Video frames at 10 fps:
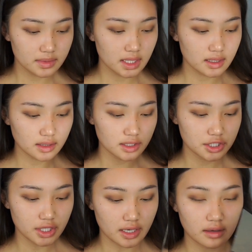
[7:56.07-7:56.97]
taking this
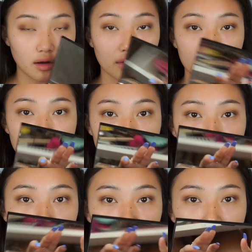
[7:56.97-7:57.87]
shade called
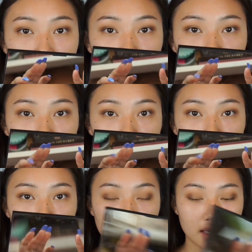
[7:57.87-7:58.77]
Spark.
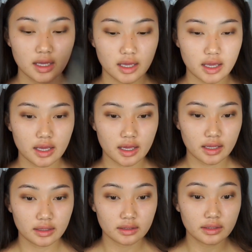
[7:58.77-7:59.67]

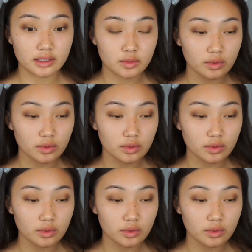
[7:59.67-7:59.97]
And this